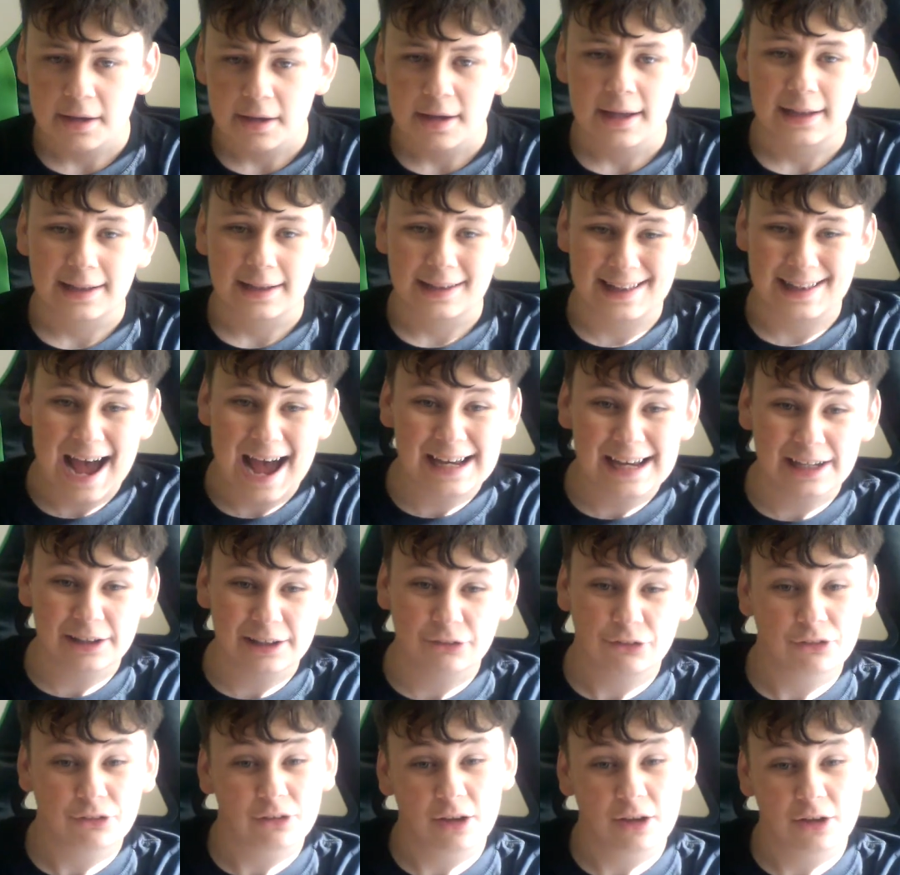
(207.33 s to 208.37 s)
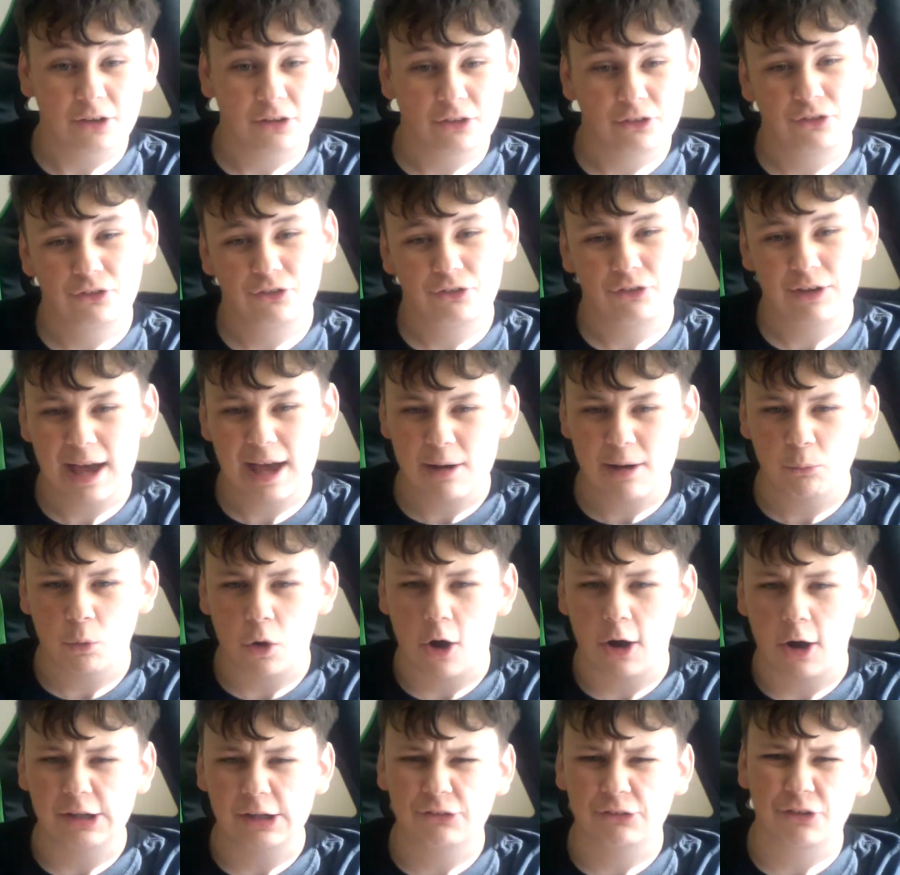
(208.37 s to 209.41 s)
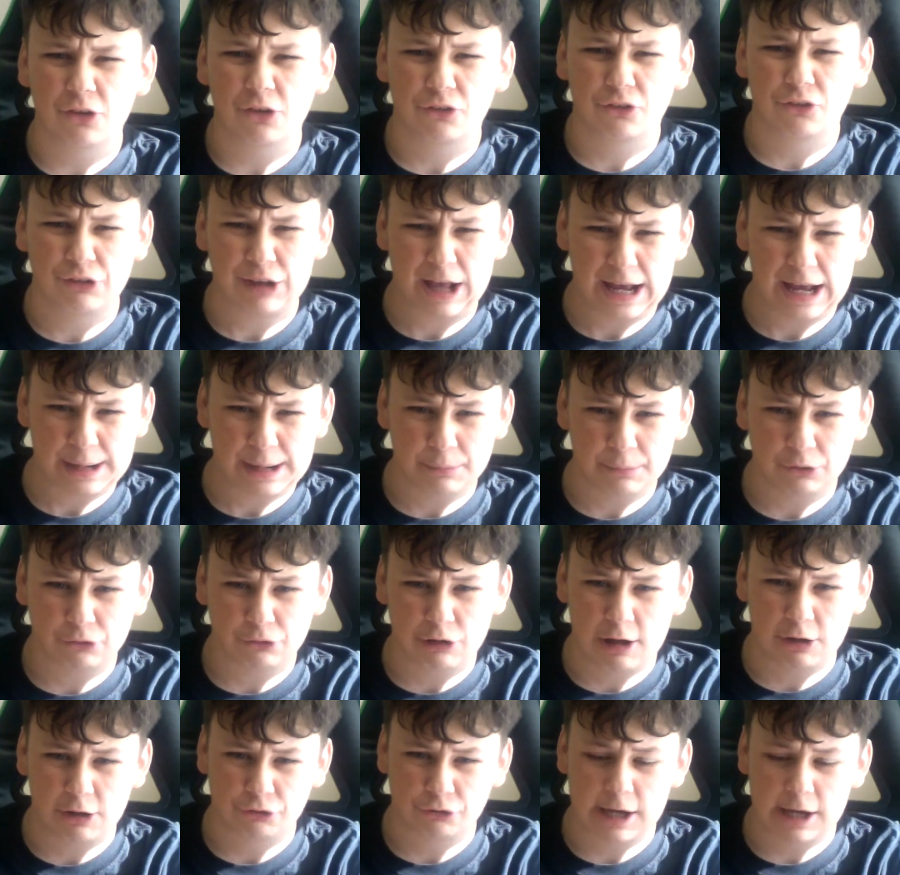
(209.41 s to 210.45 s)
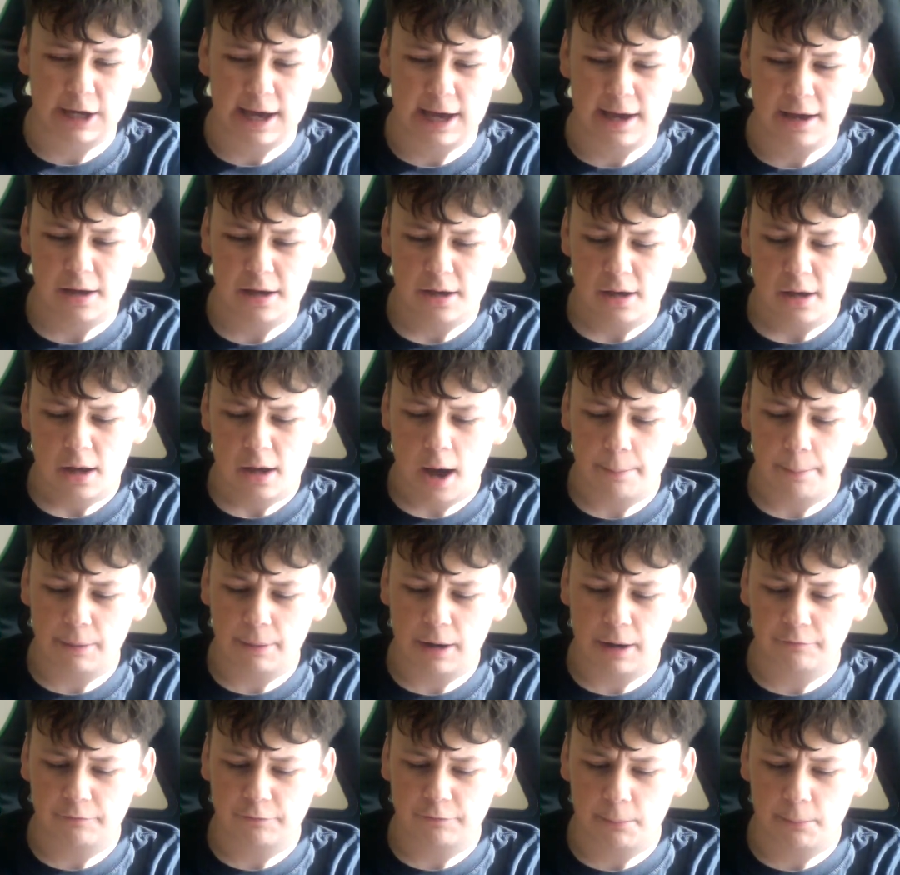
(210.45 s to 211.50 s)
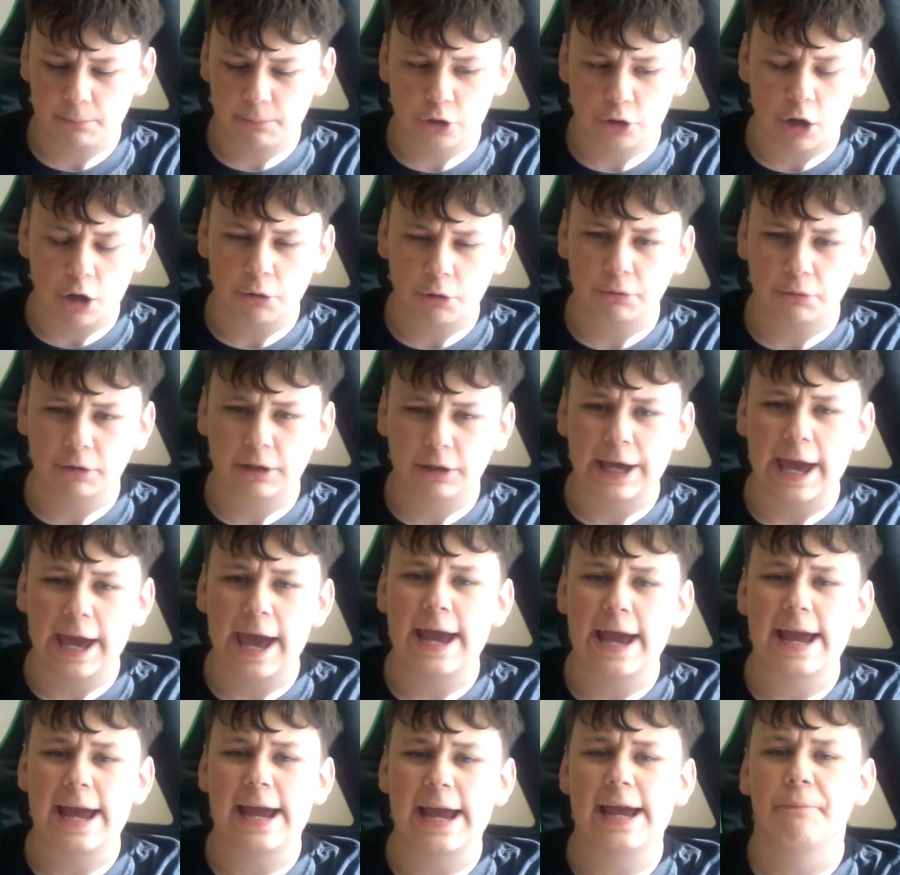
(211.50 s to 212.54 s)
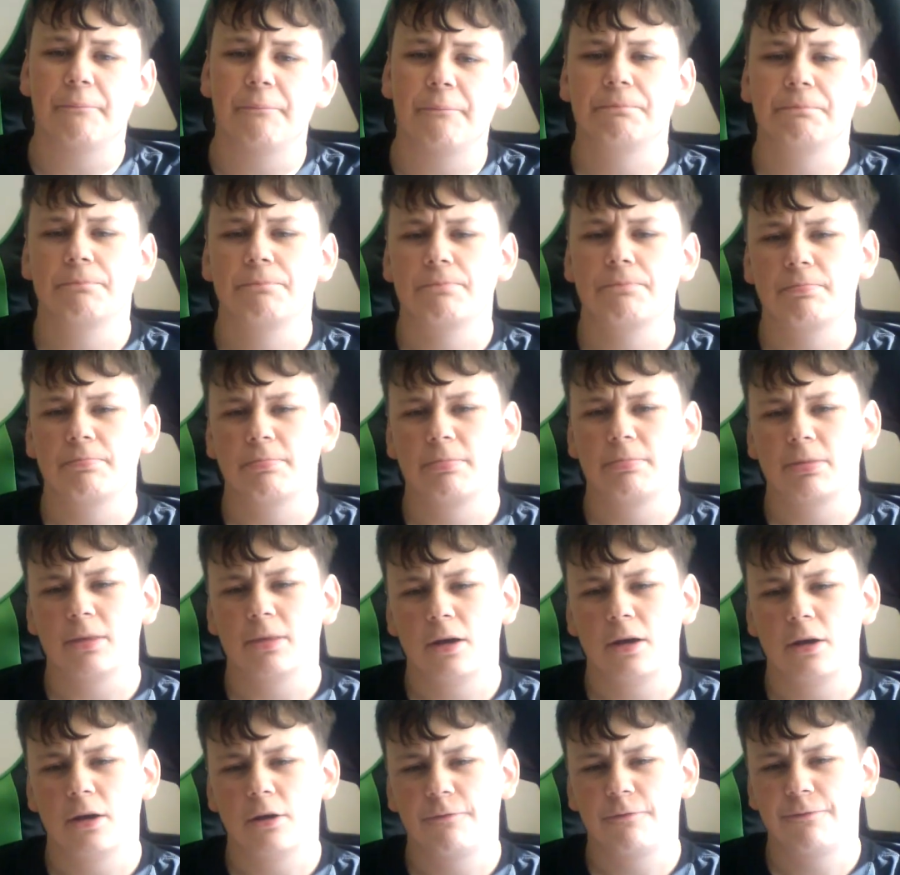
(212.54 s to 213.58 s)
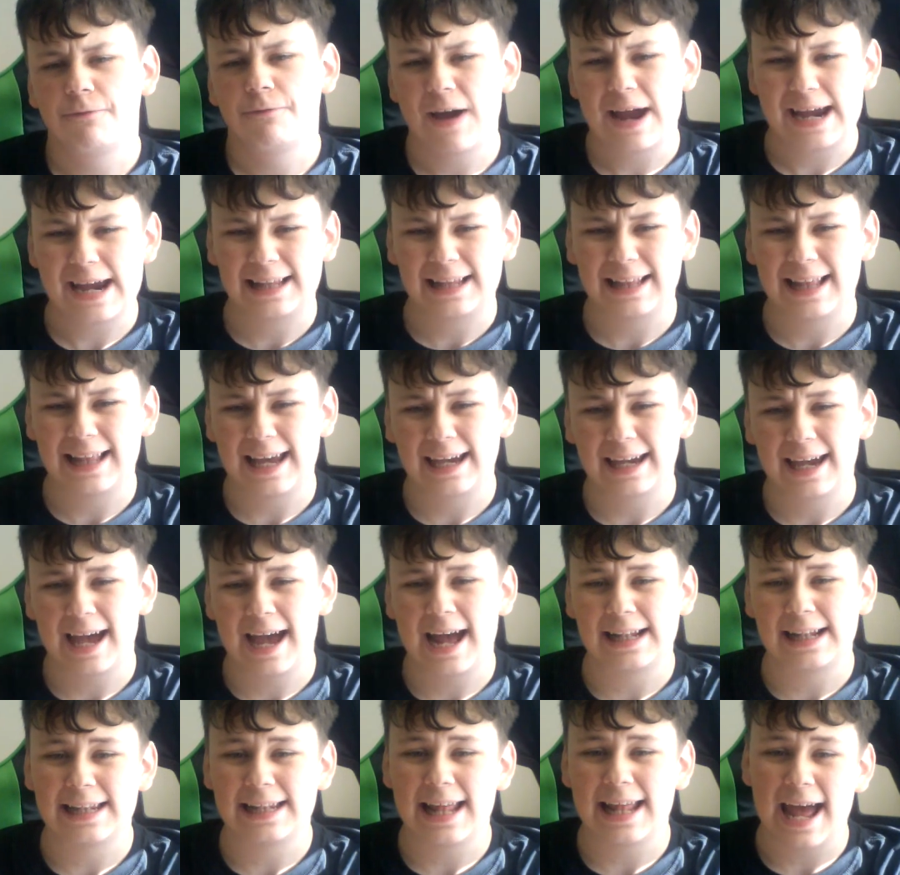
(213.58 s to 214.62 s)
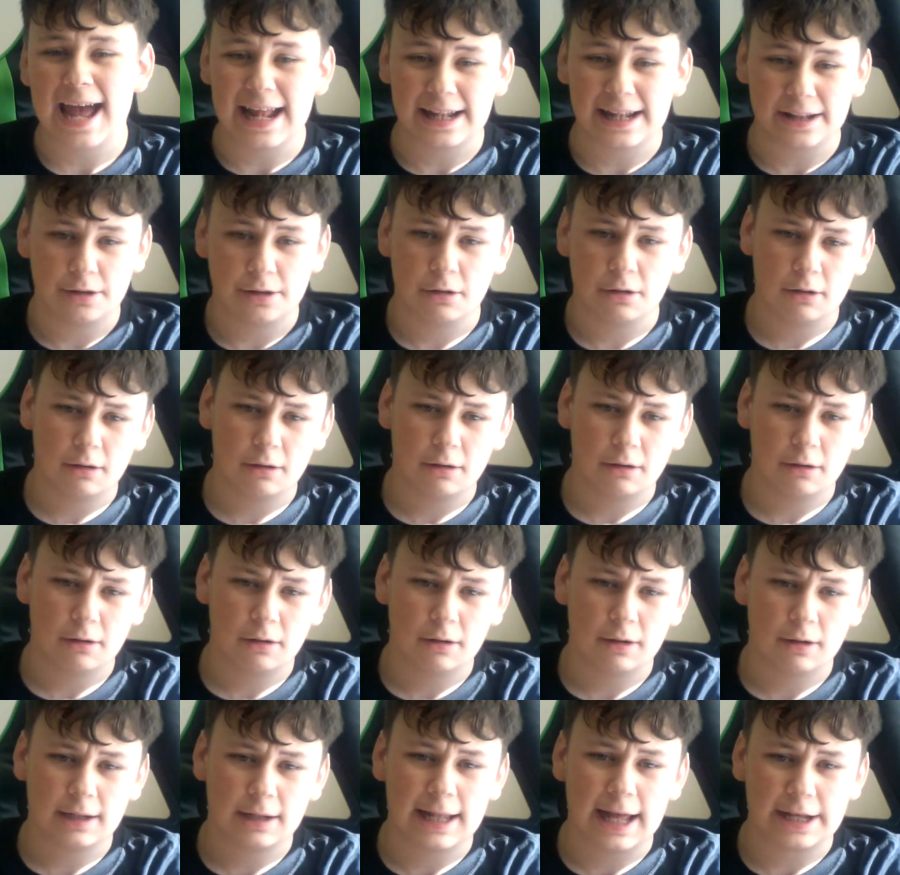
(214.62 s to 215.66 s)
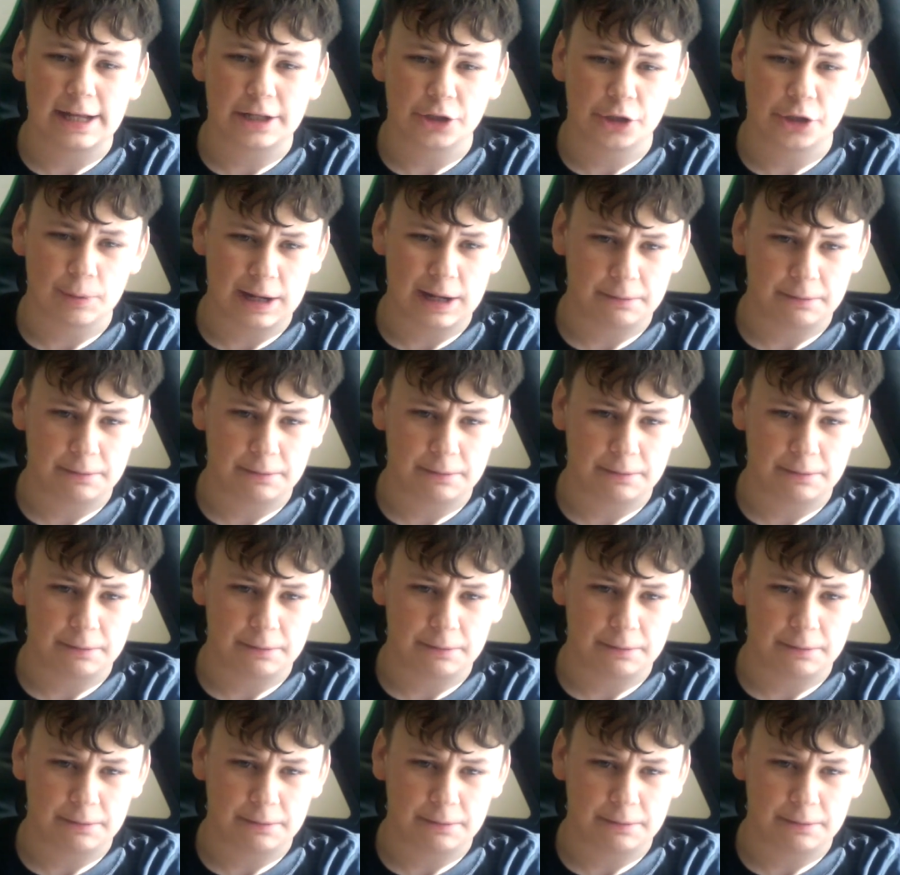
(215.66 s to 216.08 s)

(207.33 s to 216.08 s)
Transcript: That is set-wise, the same as last year, apart from you don't get it failing and then letting you in.